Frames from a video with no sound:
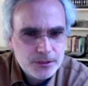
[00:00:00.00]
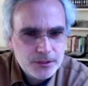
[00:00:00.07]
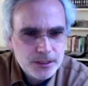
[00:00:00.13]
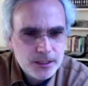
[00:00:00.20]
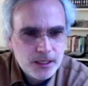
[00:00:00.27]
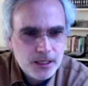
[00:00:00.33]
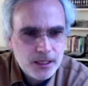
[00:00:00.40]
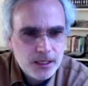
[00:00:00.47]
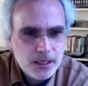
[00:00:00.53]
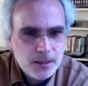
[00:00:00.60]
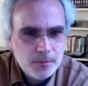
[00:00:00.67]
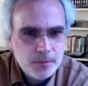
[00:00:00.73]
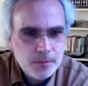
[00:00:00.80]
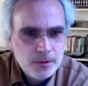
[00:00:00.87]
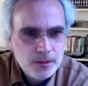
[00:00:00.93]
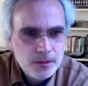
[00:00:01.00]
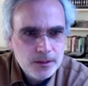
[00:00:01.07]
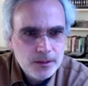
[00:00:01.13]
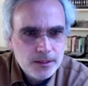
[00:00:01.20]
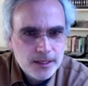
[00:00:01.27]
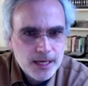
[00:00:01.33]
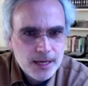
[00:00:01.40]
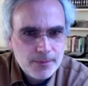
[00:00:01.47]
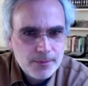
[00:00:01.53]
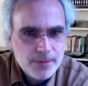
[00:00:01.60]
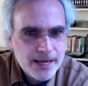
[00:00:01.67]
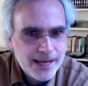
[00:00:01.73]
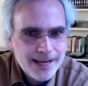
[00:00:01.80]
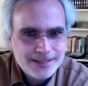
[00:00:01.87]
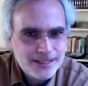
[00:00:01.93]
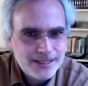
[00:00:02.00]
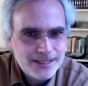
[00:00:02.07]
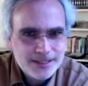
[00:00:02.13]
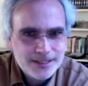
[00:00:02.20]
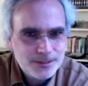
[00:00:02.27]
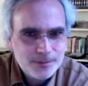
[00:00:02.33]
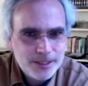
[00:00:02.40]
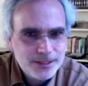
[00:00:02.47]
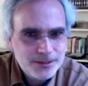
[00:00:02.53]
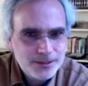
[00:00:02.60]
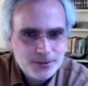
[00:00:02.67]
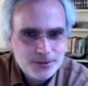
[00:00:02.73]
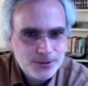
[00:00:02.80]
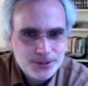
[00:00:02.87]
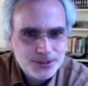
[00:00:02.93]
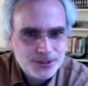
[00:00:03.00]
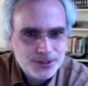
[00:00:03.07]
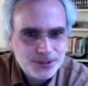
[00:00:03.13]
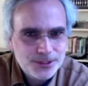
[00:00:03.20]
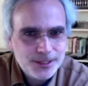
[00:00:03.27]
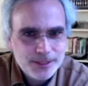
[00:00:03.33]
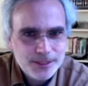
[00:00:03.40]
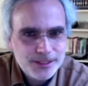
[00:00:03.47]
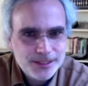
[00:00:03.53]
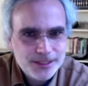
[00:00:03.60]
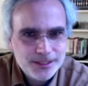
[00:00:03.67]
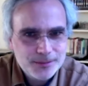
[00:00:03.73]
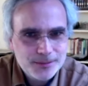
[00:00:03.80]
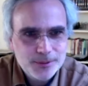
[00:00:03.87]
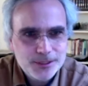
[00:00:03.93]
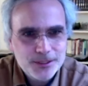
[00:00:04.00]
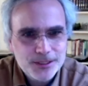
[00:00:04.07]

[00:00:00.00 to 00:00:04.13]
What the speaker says: I got my hands on some high school astronomy textbook.